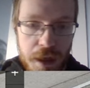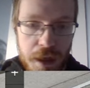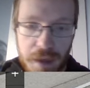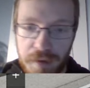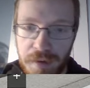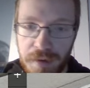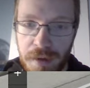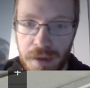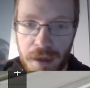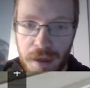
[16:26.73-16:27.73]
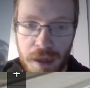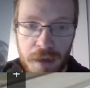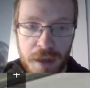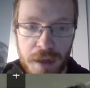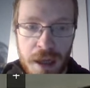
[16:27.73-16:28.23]
see.
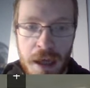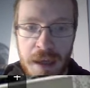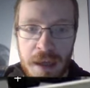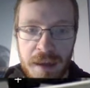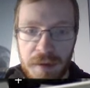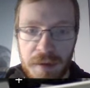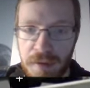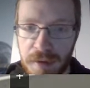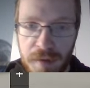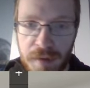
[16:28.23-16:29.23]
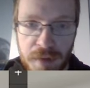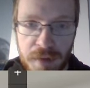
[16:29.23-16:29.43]
Okay, it's Israel